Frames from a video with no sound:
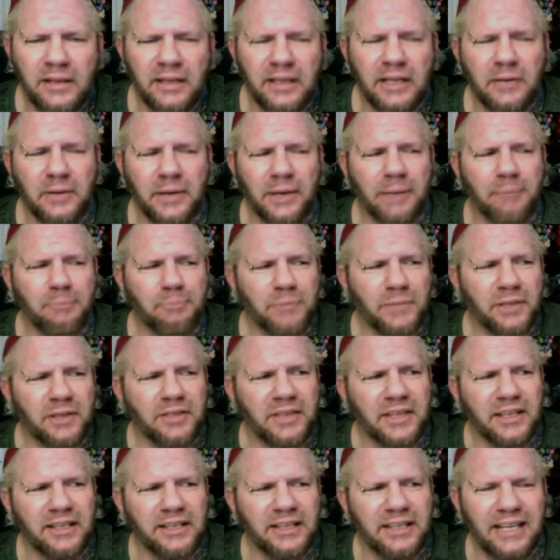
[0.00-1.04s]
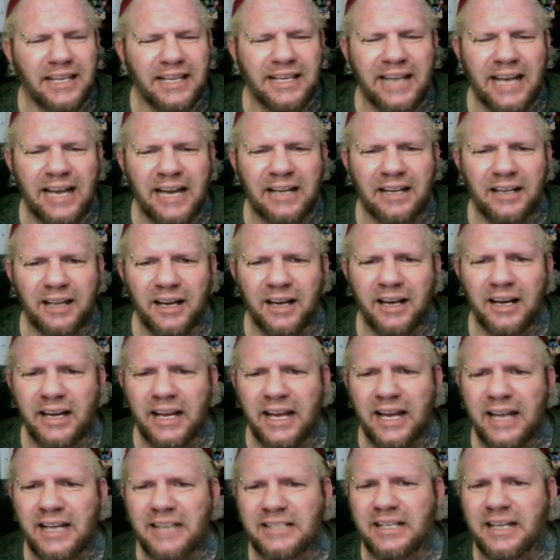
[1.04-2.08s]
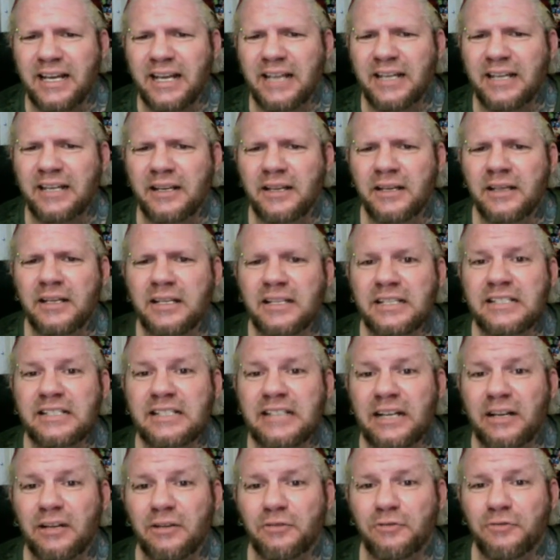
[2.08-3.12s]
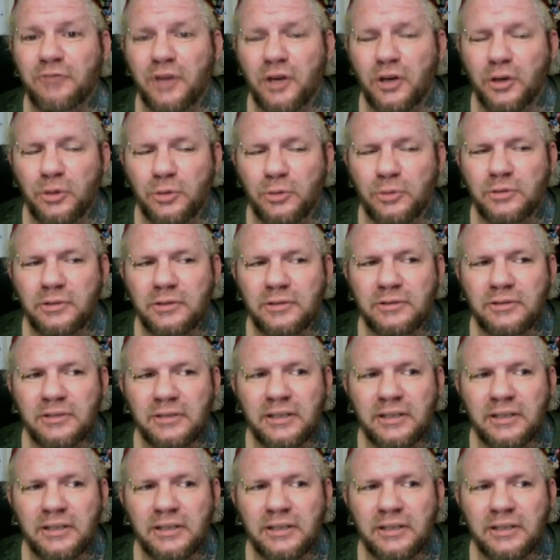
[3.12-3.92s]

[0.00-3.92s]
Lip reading: Anyway, the Think Geek catalog has a cell phone